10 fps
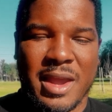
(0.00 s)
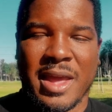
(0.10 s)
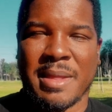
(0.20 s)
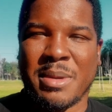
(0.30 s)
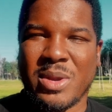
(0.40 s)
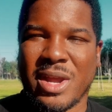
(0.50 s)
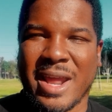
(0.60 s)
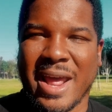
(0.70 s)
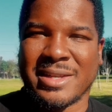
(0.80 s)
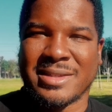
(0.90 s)
And the beauty in
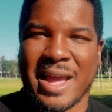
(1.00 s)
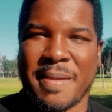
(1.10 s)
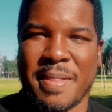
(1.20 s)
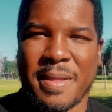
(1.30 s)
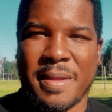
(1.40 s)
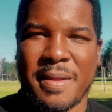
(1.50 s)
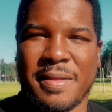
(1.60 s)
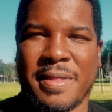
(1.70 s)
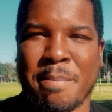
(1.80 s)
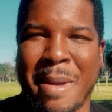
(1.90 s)
that is that
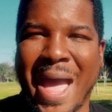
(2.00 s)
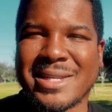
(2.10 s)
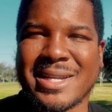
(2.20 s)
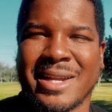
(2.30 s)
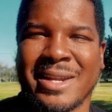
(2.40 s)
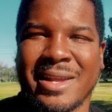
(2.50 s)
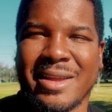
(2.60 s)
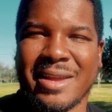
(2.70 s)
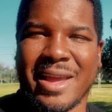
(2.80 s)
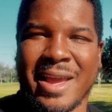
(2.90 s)
the masculine
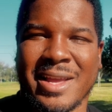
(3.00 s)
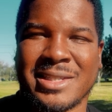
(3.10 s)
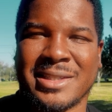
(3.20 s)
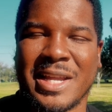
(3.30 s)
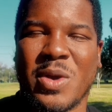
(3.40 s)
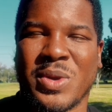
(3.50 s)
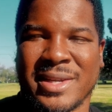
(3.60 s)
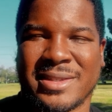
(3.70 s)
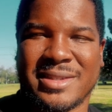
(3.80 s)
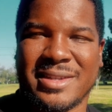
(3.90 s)
is
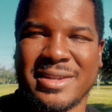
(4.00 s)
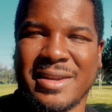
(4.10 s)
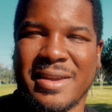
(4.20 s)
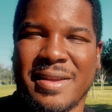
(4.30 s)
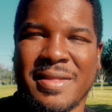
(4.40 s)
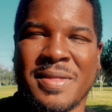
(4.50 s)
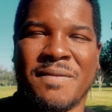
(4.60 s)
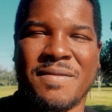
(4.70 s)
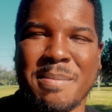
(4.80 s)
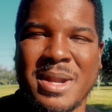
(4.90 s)
stillness, the
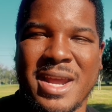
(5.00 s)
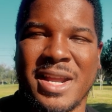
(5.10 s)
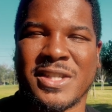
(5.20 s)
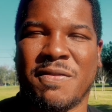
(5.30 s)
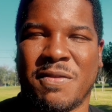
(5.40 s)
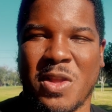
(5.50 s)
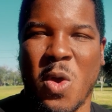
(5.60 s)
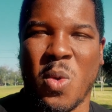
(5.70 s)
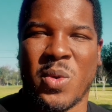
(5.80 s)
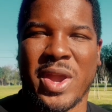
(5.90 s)
feminine is flow,